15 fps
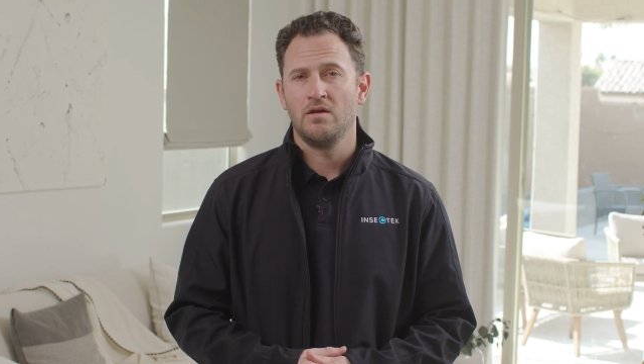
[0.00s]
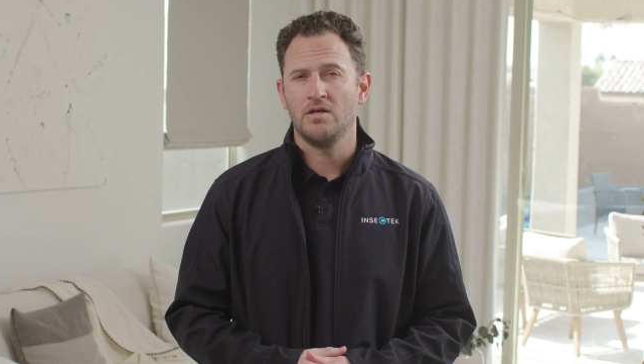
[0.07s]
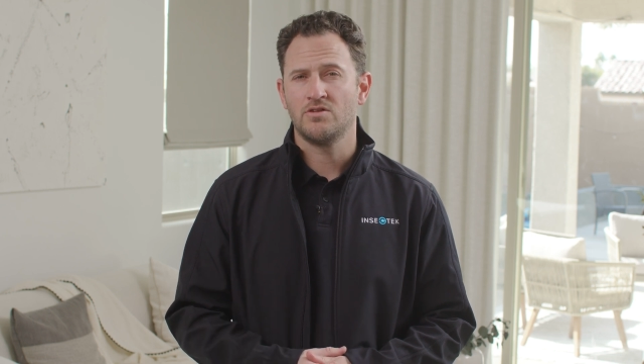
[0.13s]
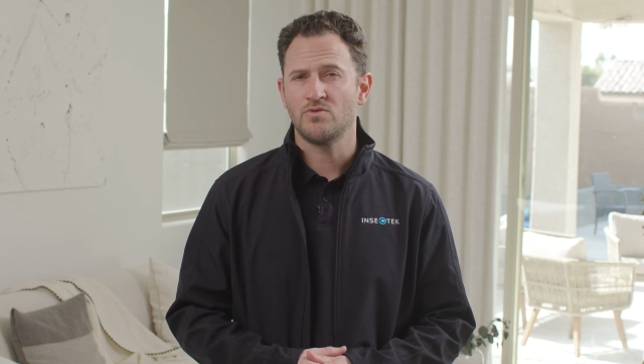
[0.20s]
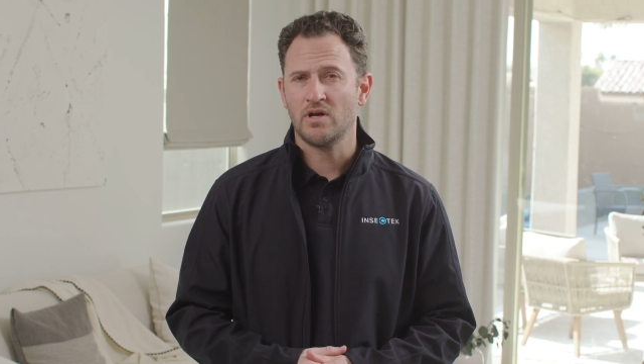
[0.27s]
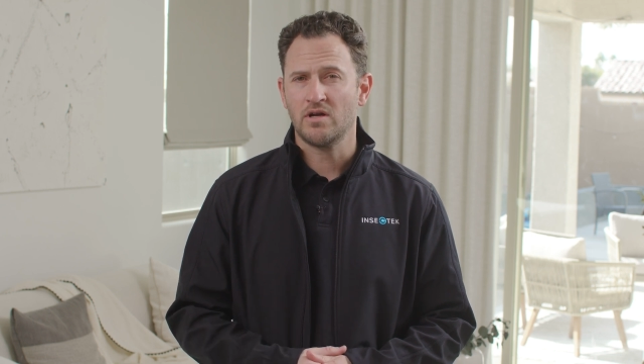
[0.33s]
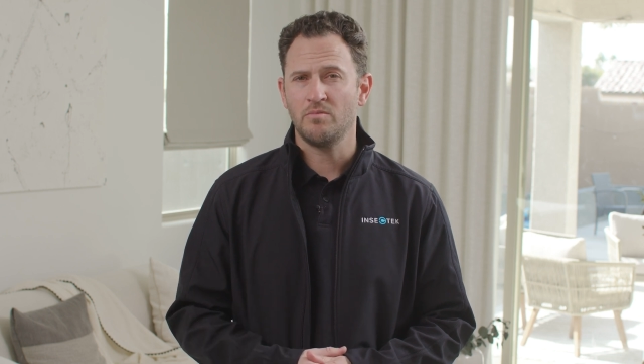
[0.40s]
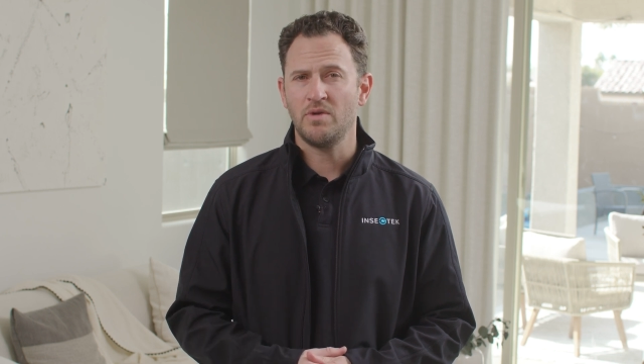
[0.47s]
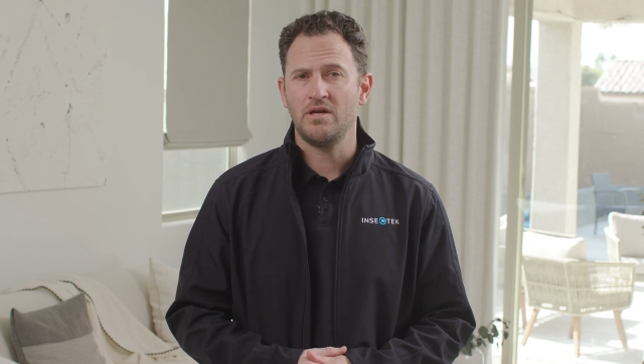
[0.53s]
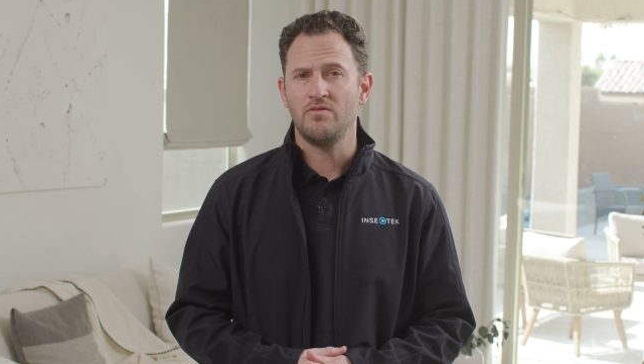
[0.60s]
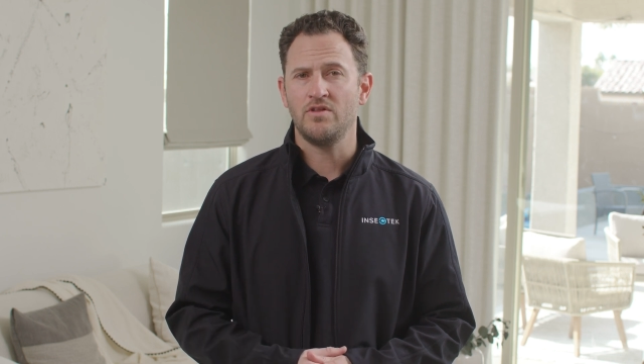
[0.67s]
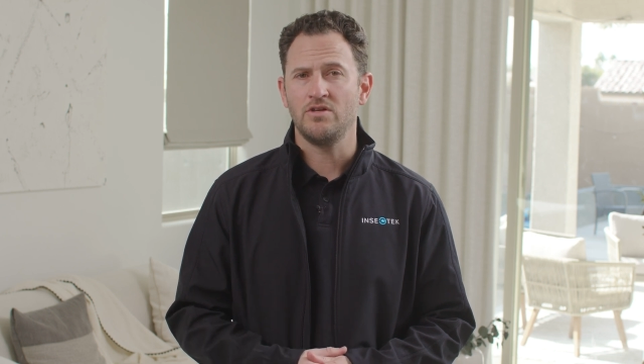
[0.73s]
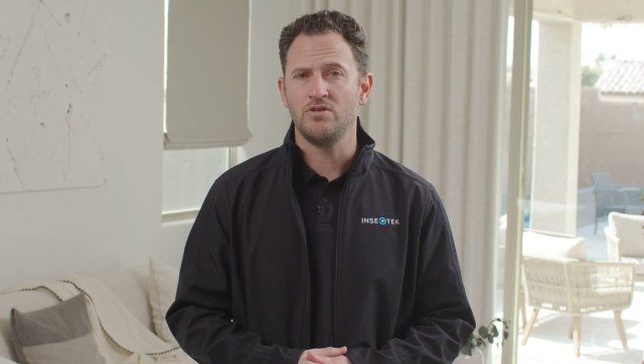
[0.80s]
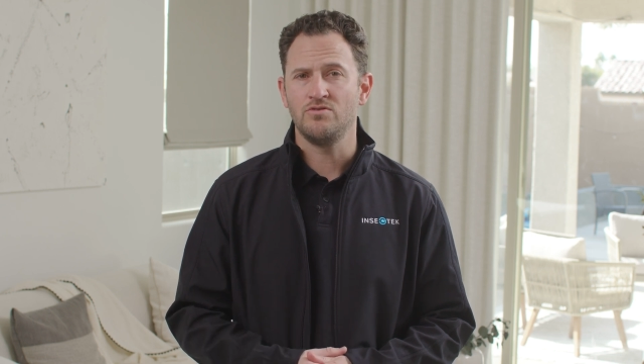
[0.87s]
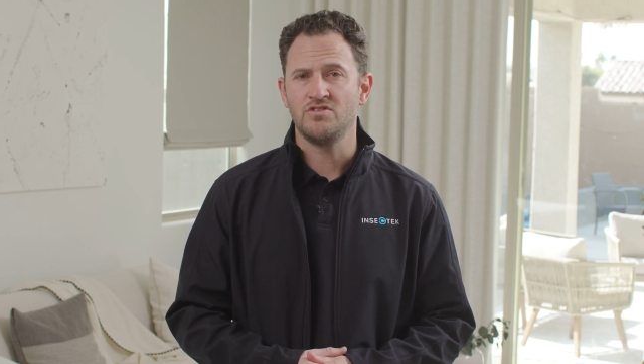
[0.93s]
It's
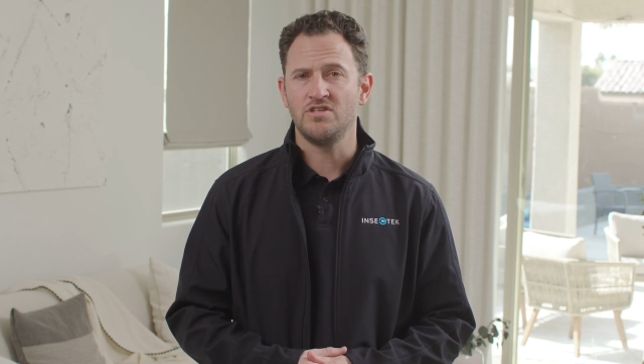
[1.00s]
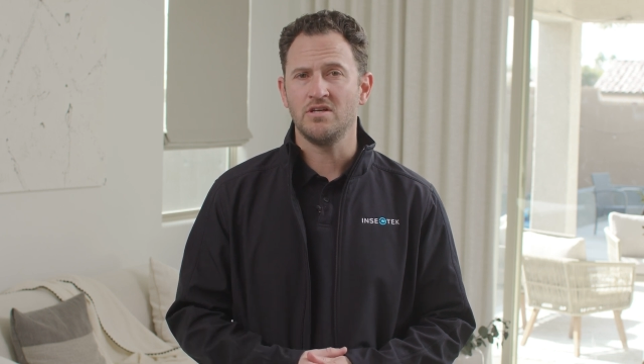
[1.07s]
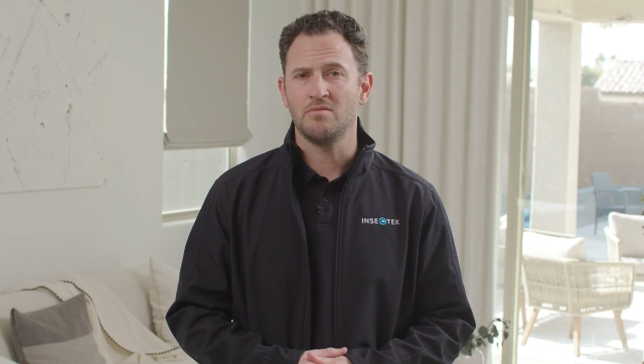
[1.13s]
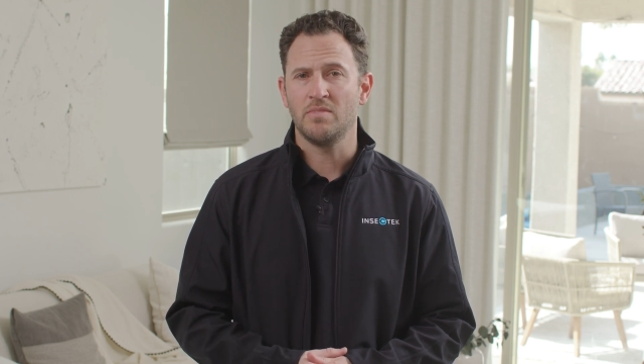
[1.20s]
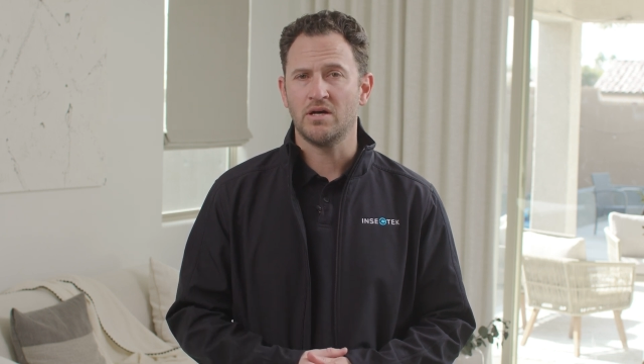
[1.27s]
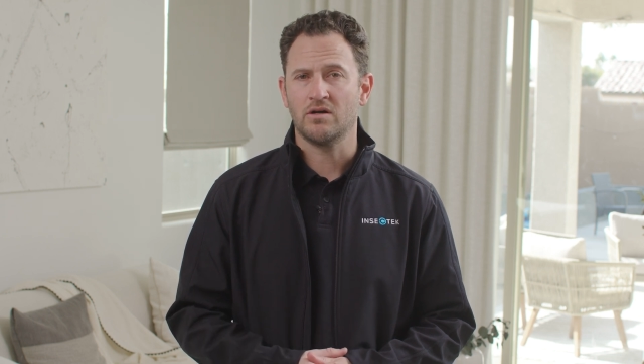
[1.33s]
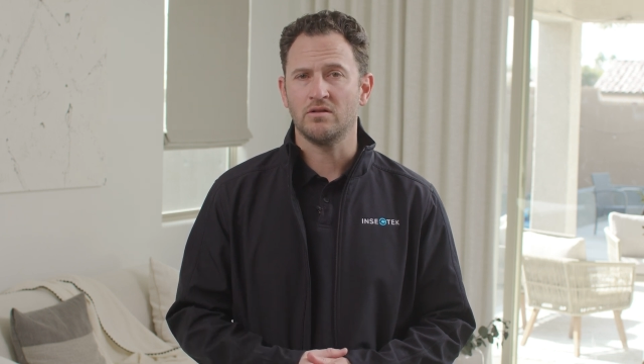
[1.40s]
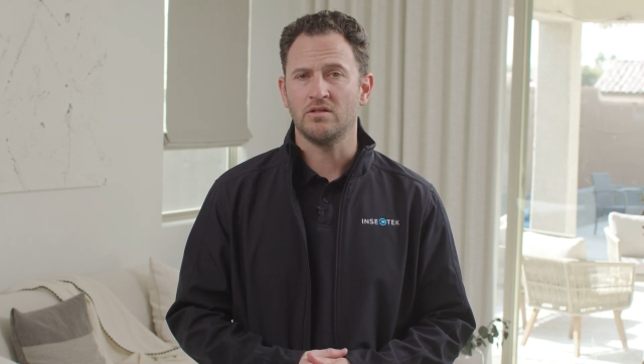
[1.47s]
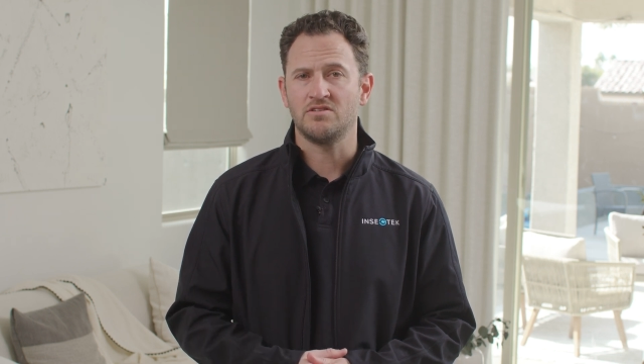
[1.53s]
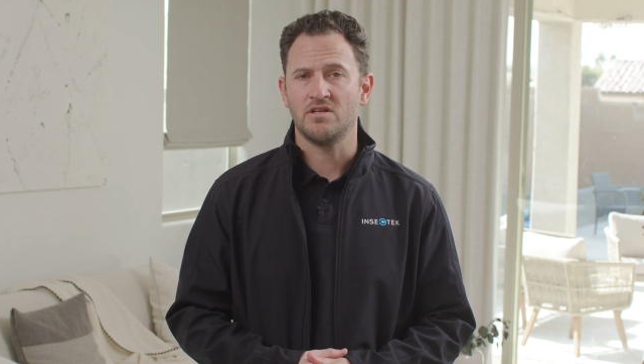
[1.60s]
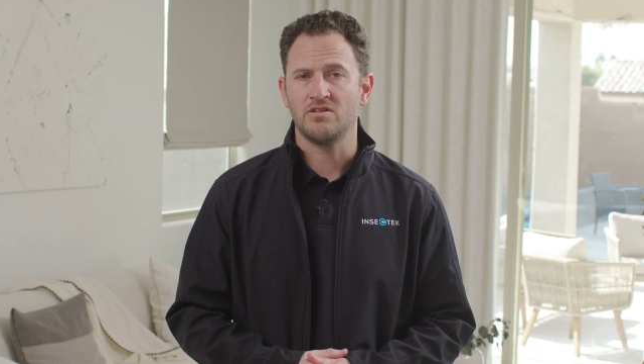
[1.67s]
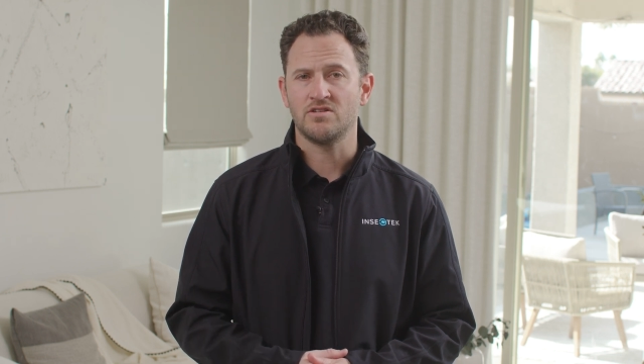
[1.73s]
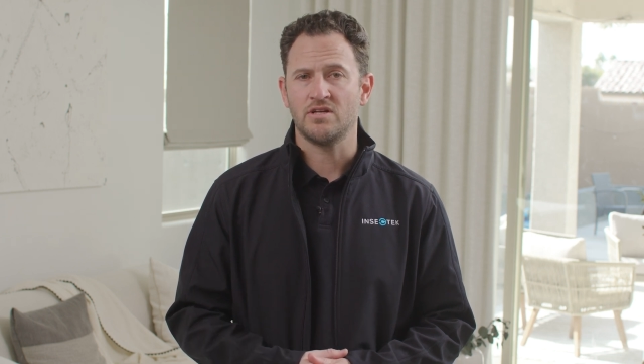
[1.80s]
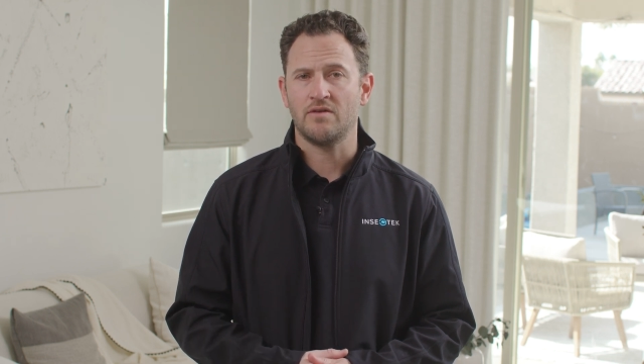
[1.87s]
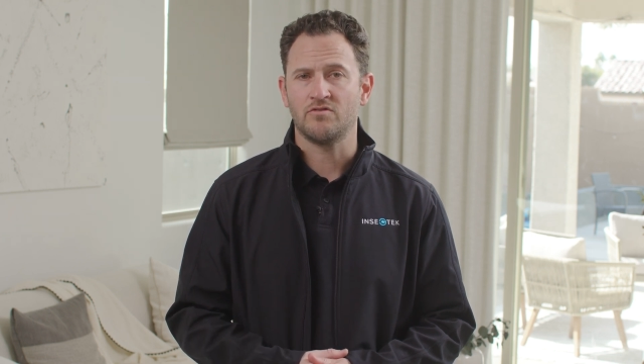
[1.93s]
recommended that you seek medical attention